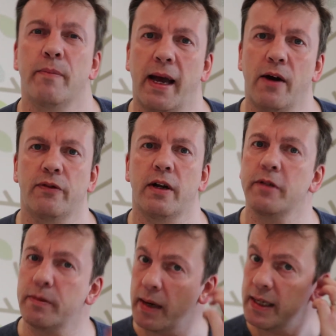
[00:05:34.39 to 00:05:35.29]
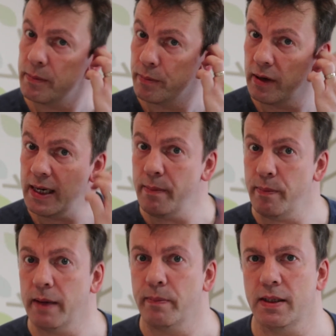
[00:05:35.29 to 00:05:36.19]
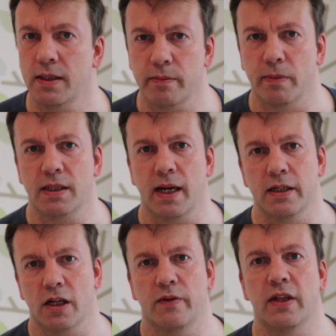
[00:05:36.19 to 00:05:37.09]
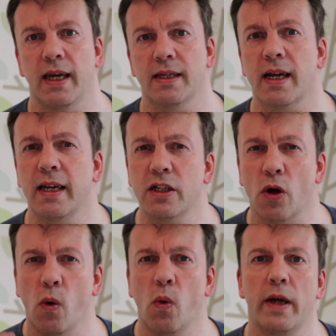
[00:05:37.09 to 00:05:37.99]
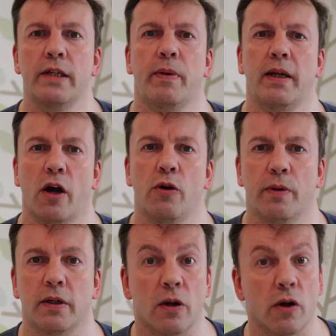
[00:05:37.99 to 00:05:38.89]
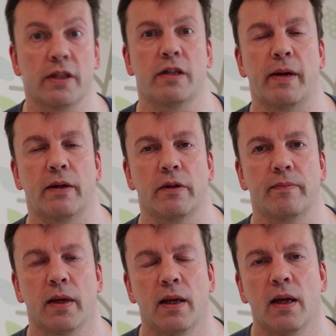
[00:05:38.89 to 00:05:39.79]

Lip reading: But Alpha M has made some pretty big business mistakes over the years, and he has always been open and honest about them.